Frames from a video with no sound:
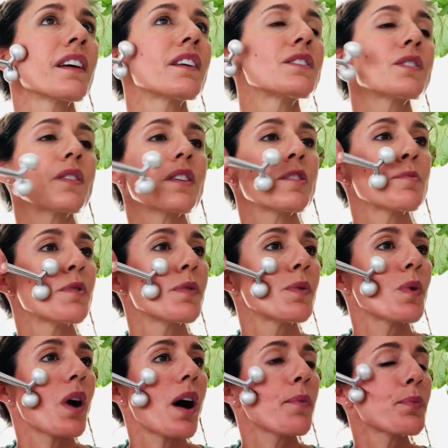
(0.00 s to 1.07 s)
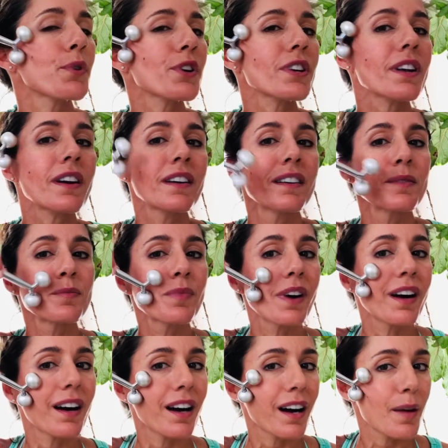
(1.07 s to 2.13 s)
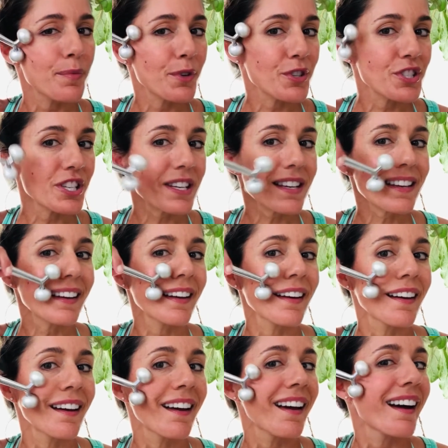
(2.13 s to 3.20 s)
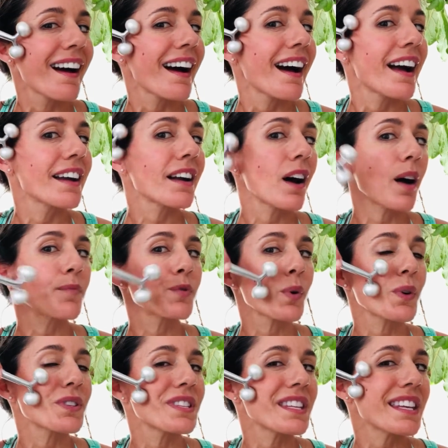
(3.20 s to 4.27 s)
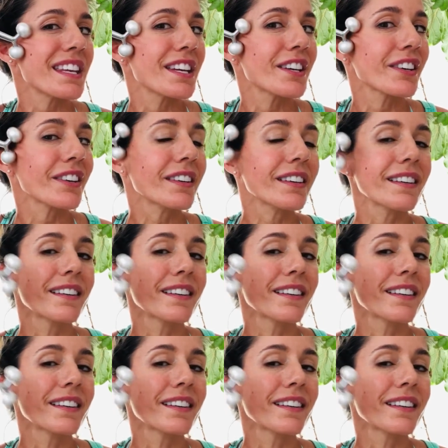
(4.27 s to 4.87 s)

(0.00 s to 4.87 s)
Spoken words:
So then you move upward, up your cheek, and up towards the ear.